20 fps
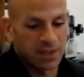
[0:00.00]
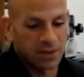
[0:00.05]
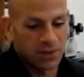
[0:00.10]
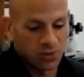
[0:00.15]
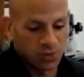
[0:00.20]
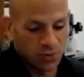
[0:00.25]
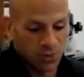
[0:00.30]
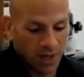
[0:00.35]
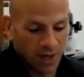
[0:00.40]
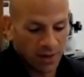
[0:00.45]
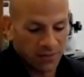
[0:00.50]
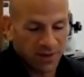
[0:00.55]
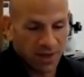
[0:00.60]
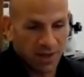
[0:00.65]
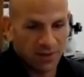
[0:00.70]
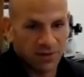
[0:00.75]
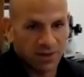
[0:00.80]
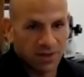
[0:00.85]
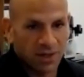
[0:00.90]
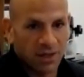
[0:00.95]
you have to
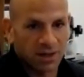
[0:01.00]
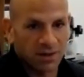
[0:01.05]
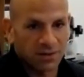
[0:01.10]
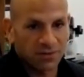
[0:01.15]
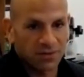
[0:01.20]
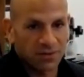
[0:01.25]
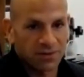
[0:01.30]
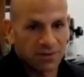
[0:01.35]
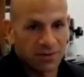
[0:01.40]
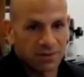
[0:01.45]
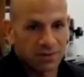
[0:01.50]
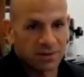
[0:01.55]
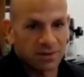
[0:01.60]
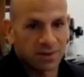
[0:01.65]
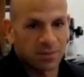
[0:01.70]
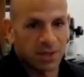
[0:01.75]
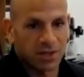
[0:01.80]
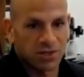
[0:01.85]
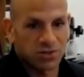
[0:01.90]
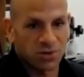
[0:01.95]
have enough
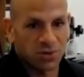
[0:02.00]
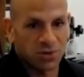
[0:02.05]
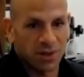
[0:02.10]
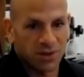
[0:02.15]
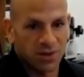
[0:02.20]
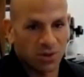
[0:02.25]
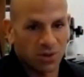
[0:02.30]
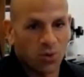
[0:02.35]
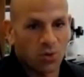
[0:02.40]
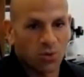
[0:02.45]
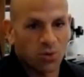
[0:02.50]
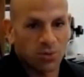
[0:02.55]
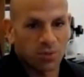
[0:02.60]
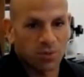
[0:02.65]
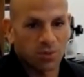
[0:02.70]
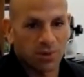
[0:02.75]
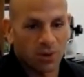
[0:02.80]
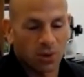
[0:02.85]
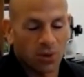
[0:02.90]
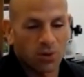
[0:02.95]
to make sure that the
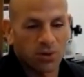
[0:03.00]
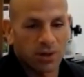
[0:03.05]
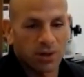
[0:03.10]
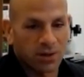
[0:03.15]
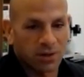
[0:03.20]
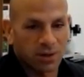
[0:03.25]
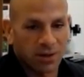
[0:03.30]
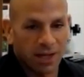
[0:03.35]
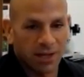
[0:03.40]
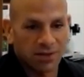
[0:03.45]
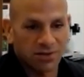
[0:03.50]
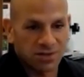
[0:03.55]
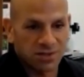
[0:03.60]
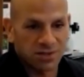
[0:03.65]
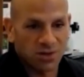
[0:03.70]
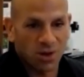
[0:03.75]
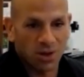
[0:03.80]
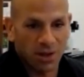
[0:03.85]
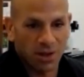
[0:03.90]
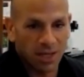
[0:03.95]
coordinator can't just
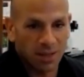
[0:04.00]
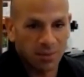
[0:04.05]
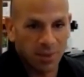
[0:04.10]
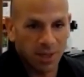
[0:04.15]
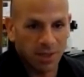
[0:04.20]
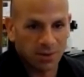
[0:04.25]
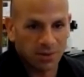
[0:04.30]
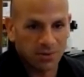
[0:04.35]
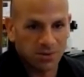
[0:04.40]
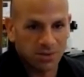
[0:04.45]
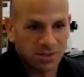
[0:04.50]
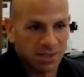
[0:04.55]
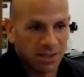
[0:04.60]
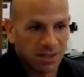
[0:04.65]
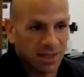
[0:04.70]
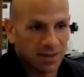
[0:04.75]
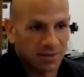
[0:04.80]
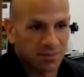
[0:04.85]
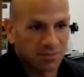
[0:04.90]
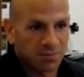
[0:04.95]
call haymakers and
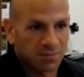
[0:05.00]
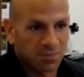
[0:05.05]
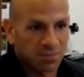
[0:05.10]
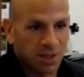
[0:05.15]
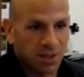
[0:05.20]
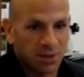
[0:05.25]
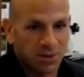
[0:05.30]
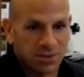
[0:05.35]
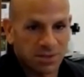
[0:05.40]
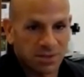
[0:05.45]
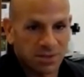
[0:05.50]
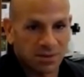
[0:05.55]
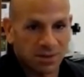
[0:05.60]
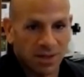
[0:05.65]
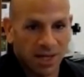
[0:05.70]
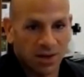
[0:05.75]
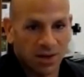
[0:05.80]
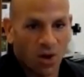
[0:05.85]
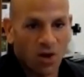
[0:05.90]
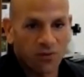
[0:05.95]
that players
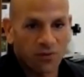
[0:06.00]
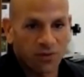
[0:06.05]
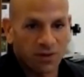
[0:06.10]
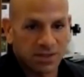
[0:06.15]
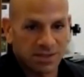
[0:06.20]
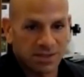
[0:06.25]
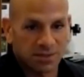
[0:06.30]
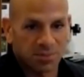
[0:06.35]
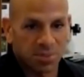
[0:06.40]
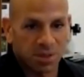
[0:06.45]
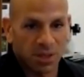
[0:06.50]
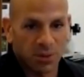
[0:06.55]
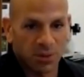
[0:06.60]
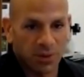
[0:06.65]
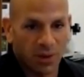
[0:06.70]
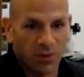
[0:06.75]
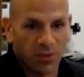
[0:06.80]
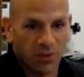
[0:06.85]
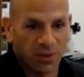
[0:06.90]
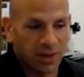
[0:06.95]
on offense can play
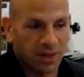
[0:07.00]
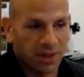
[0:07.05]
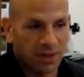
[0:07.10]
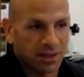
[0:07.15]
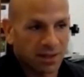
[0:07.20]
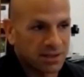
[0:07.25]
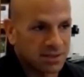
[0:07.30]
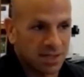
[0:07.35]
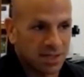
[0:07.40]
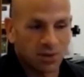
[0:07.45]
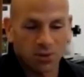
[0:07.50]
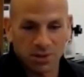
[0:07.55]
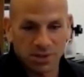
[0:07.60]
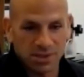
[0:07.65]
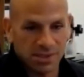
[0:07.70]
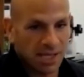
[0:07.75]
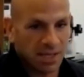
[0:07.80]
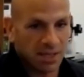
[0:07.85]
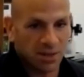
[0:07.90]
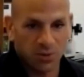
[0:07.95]
without thinking because they know
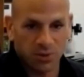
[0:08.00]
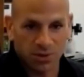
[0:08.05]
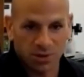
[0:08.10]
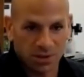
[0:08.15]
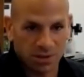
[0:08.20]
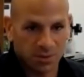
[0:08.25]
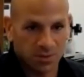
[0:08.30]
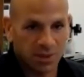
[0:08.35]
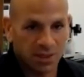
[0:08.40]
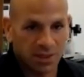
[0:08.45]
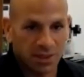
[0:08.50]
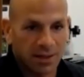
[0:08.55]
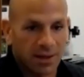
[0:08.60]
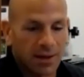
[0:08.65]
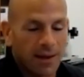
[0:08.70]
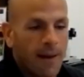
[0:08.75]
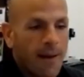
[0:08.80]
exactly where you're going to be.